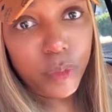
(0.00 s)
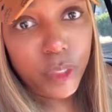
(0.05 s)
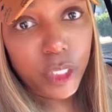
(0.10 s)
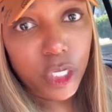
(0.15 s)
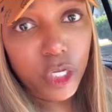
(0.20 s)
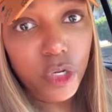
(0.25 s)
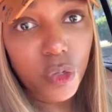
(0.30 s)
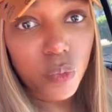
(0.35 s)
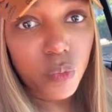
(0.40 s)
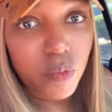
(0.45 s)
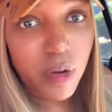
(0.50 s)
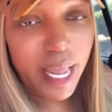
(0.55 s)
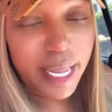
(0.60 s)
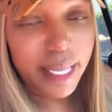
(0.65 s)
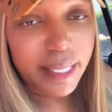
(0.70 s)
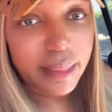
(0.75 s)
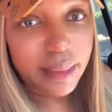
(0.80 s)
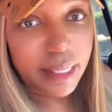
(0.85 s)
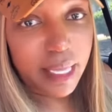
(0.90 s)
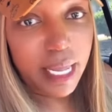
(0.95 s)

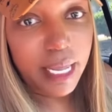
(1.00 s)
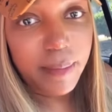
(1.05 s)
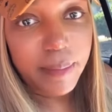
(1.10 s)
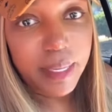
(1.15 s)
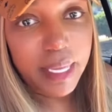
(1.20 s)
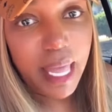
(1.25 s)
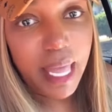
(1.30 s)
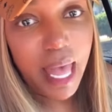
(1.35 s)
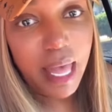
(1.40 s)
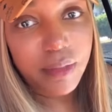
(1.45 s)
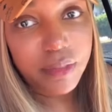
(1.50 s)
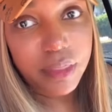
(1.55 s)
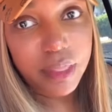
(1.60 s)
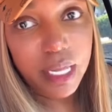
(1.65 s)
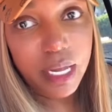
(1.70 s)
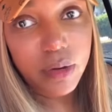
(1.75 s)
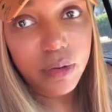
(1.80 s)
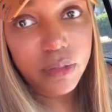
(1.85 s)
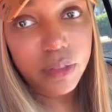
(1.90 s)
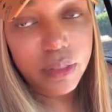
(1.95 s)
correct thing be out
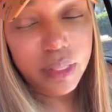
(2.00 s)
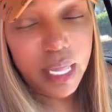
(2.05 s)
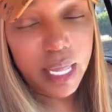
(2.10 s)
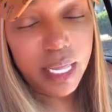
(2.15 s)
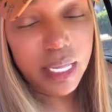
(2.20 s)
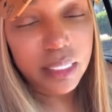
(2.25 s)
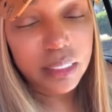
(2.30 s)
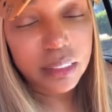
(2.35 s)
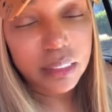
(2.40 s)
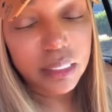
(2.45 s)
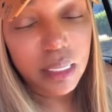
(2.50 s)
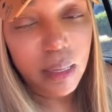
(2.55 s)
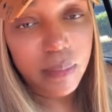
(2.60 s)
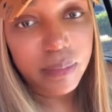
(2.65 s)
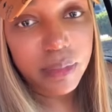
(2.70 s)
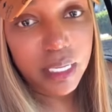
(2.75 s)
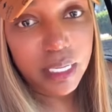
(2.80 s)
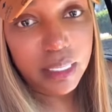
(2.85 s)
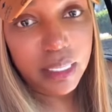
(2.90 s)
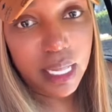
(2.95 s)
there than
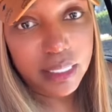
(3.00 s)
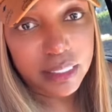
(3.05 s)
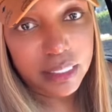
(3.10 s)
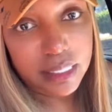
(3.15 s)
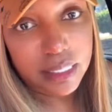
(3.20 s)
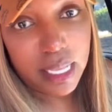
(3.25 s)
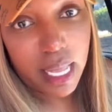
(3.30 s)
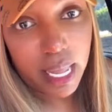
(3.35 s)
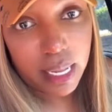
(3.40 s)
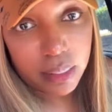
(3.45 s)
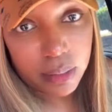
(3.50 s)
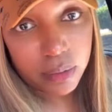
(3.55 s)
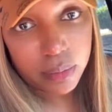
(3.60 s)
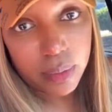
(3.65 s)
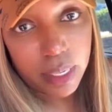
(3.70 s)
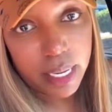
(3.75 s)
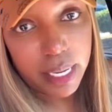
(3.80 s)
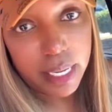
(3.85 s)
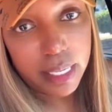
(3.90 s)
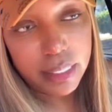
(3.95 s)
something that's not
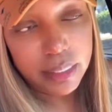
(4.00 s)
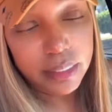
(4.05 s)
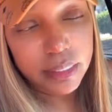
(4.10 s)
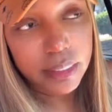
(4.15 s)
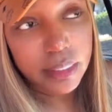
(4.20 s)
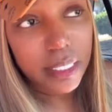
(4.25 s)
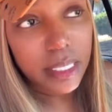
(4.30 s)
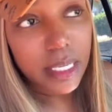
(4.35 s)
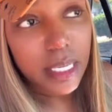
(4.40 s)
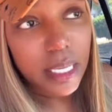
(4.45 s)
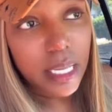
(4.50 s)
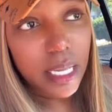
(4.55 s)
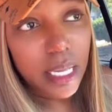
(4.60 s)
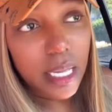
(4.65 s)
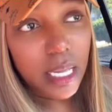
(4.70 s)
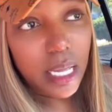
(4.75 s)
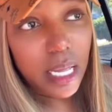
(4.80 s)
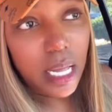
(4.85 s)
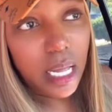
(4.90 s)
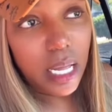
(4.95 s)
correct.
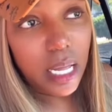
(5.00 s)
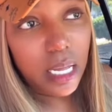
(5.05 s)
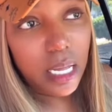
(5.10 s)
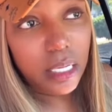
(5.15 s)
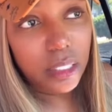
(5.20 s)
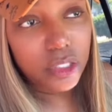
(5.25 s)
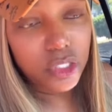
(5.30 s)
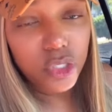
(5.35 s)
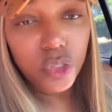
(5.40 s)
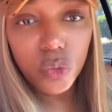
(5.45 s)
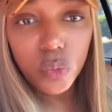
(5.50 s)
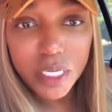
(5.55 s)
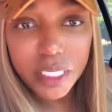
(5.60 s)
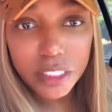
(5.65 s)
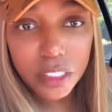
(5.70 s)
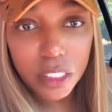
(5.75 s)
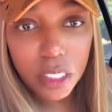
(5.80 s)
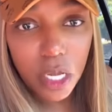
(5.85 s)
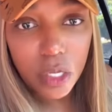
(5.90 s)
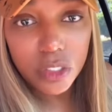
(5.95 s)
Uh, two
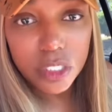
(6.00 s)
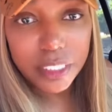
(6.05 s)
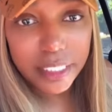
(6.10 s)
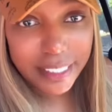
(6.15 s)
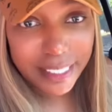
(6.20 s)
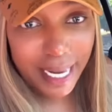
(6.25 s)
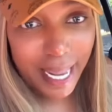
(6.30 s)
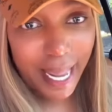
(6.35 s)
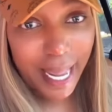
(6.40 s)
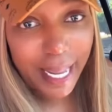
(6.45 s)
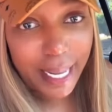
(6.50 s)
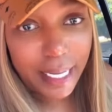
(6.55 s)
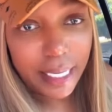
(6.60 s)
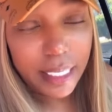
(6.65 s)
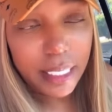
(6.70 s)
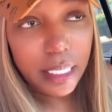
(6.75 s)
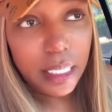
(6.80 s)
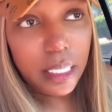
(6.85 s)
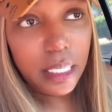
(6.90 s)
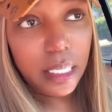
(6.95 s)
weeks ago
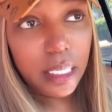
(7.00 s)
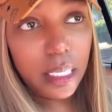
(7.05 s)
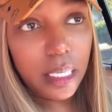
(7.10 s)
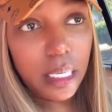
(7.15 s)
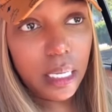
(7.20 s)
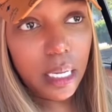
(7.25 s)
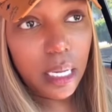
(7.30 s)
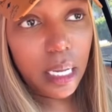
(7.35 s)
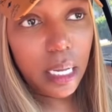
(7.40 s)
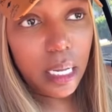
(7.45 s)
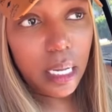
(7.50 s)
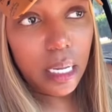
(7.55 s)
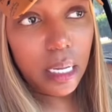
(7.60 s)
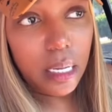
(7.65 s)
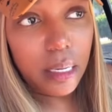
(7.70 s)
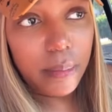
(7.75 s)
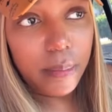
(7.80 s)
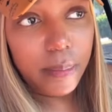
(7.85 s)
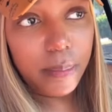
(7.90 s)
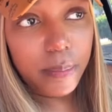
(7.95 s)
today,
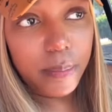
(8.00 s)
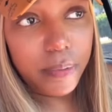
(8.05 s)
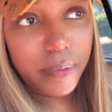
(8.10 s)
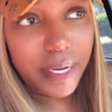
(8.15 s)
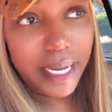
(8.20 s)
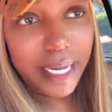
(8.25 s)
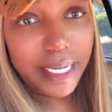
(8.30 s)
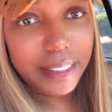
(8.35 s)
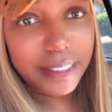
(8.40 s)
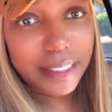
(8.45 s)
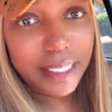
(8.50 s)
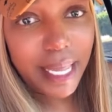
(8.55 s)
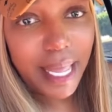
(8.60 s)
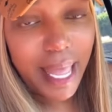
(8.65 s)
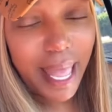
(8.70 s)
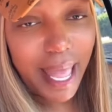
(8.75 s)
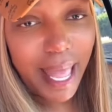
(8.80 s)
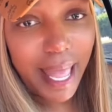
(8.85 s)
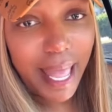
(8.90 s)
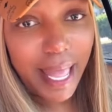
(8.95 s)
uh, Brent
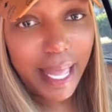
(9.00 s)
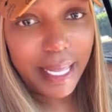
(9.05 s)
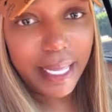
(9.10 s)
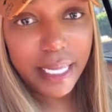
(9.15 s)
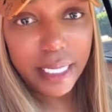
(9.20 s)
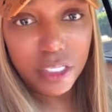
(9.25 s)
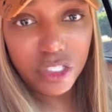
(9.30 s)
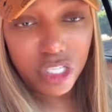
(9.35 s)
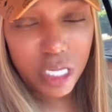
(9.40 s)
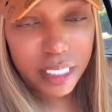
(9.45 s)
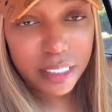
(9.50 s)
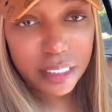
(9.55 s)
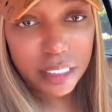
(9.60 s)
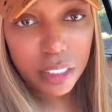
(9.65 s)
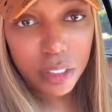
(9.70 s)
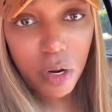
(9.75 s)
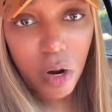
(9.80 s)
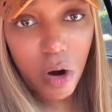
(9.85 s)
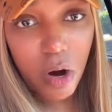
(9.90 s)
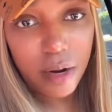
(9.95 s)
had
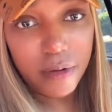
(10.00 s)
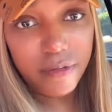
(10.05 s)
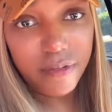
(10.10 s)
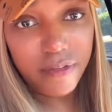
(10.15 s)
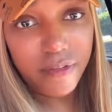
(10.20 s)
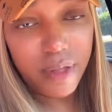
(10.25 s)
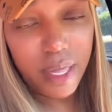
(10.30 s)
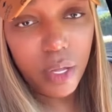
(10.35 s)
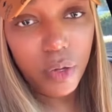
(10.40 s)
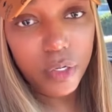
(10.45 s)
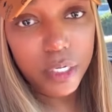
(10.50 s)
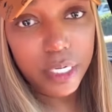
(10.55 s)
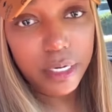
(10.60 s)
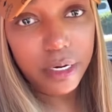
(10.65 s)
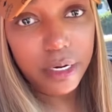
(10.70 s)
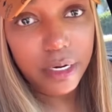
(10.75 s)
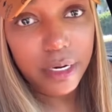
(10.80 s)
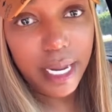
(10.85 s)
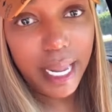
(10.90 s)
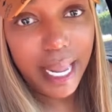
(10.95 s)
congested heart
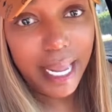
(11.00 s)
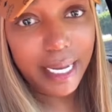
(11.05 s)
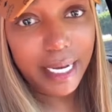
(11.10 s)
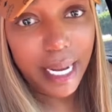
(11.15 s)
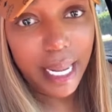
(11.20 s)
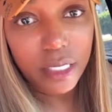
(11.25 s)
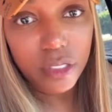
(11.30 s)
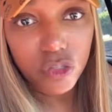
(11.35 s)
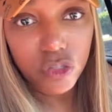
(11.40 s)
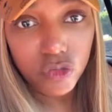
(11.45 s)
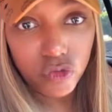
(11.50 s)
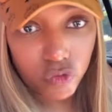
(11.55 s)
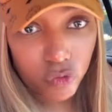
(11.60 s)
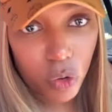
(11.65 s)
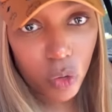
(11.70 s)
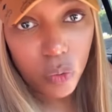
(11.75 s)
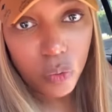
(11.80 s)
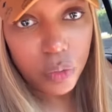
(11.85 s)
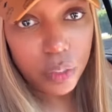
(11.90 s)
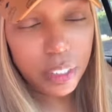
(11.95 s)
failure and a
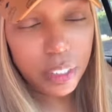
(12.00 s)
stroke.